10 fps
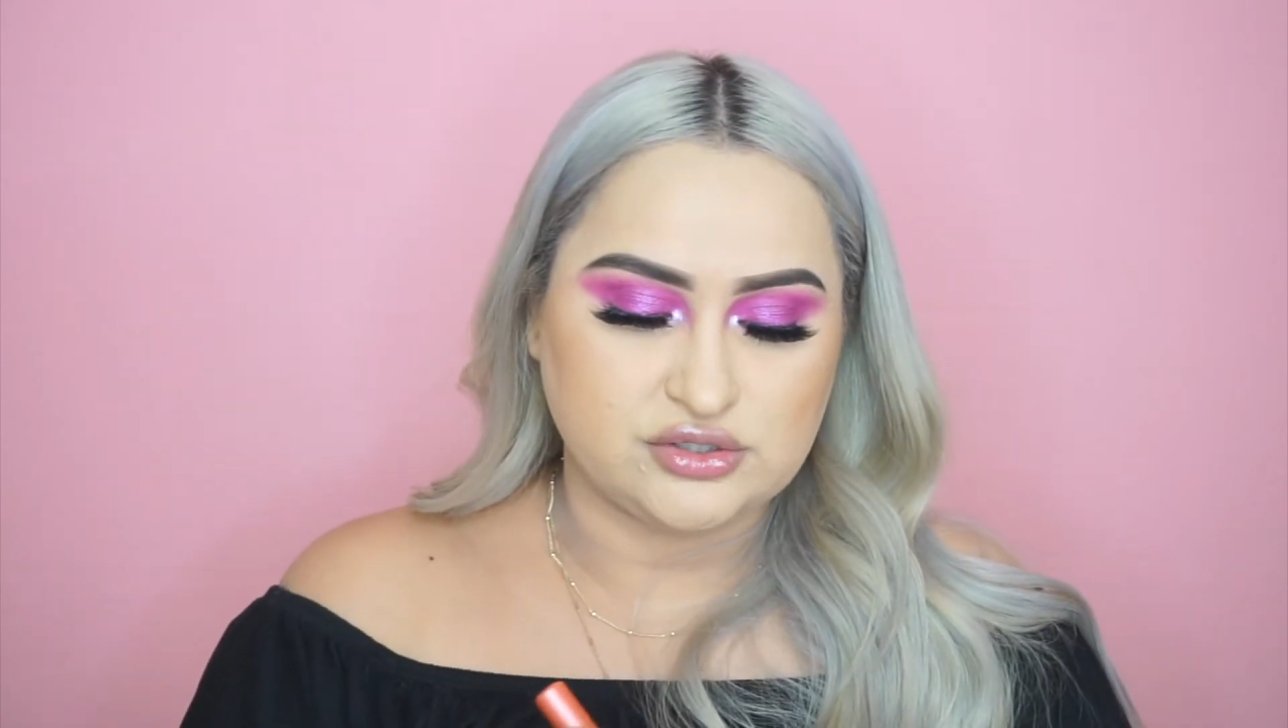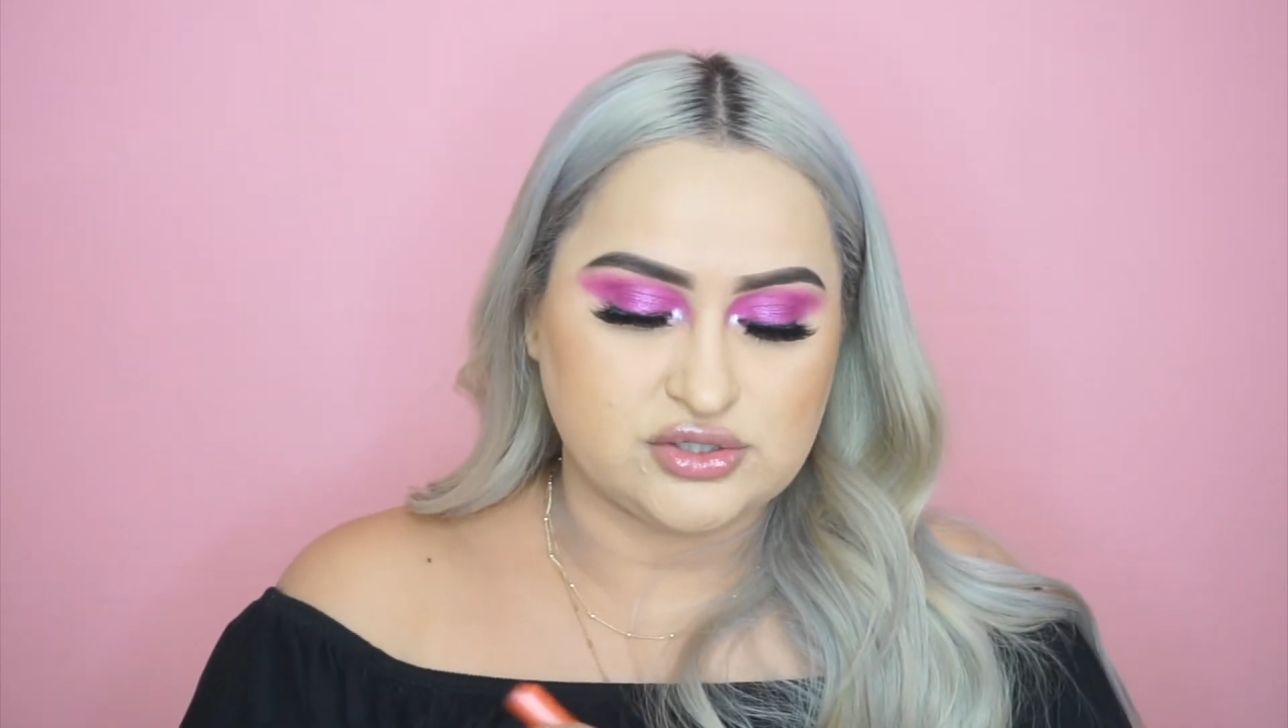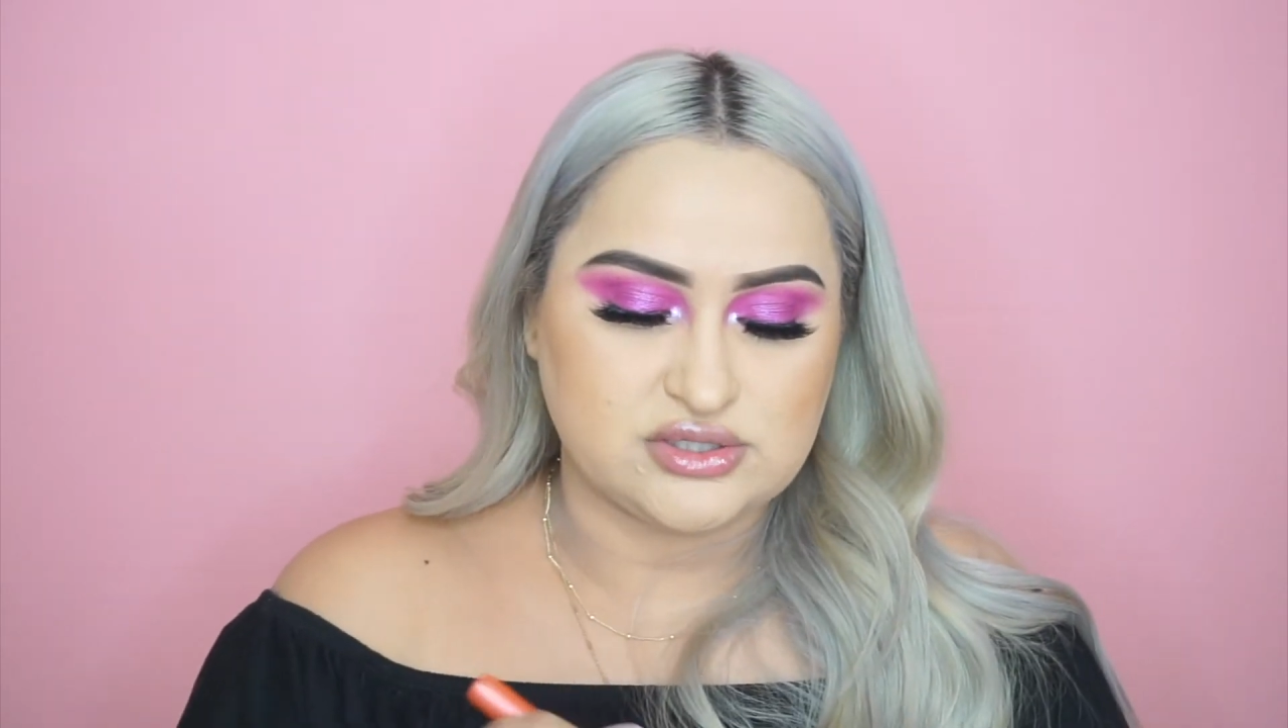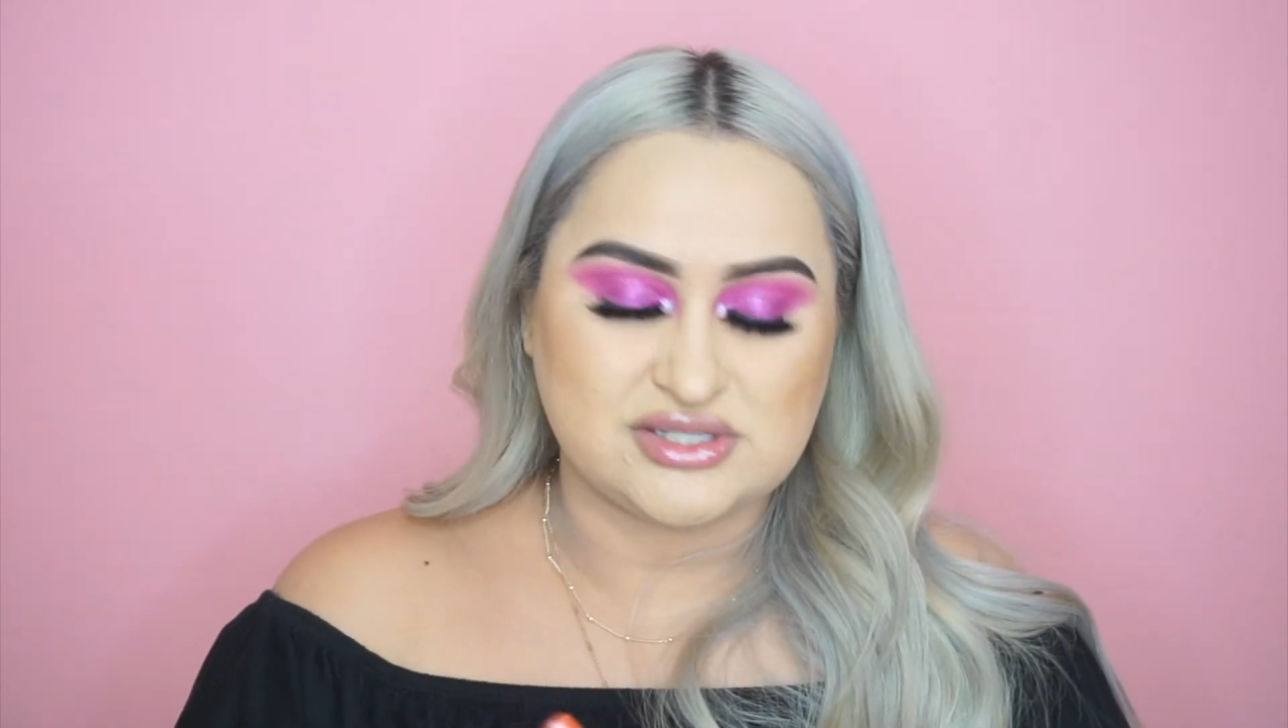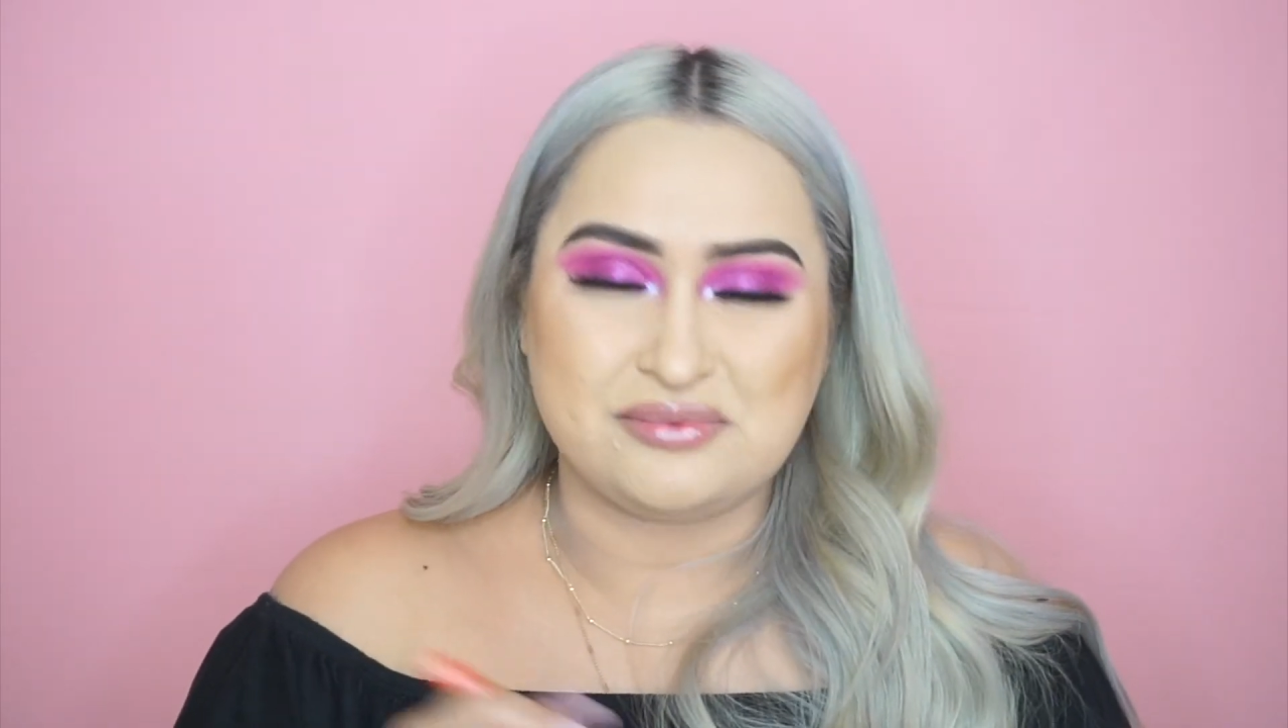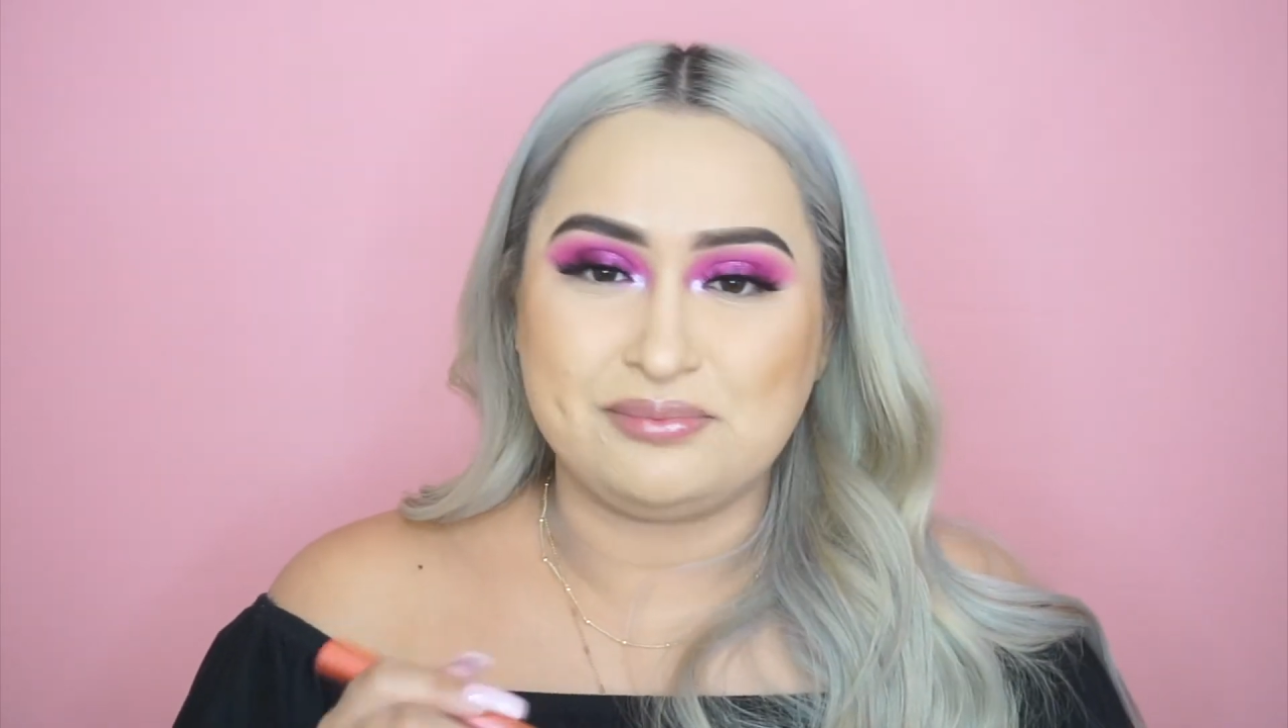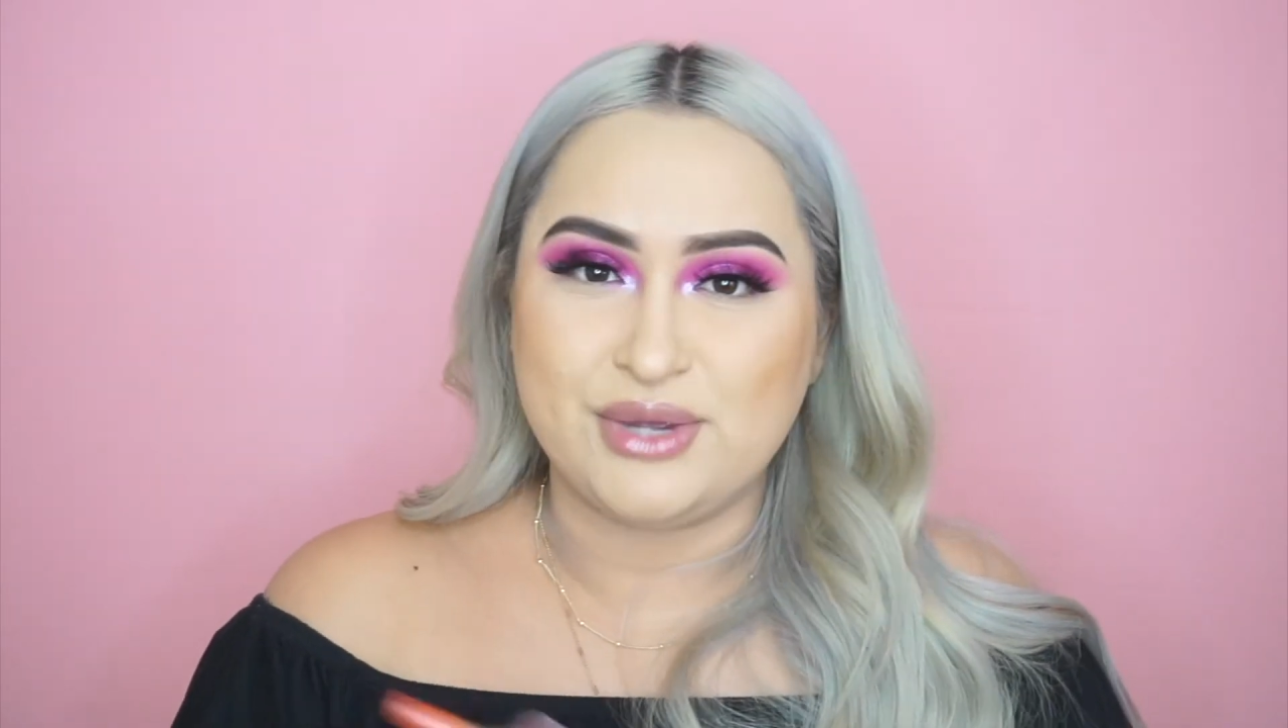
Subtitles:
of doesn't